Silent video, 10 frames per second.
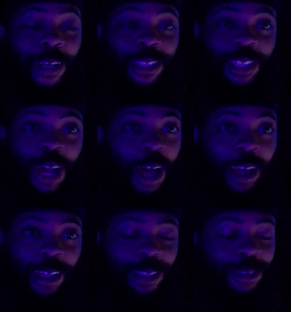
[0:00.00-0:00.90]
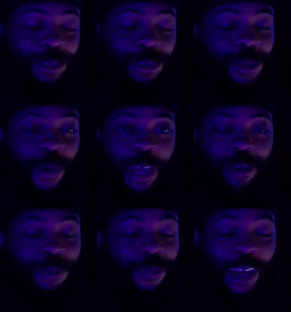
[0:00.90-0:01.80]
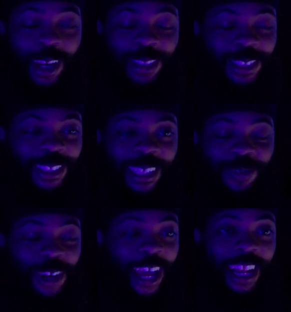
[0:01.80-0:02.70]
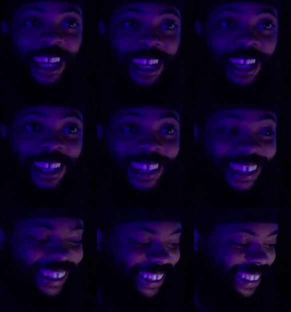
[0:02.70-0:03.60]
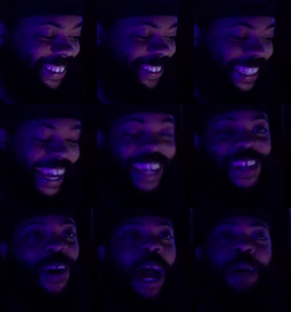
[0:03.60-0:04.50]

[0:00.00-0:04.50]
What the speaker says: the rest of y'all can do whatever the fuck. Just get the fuck out of here. Look, I know.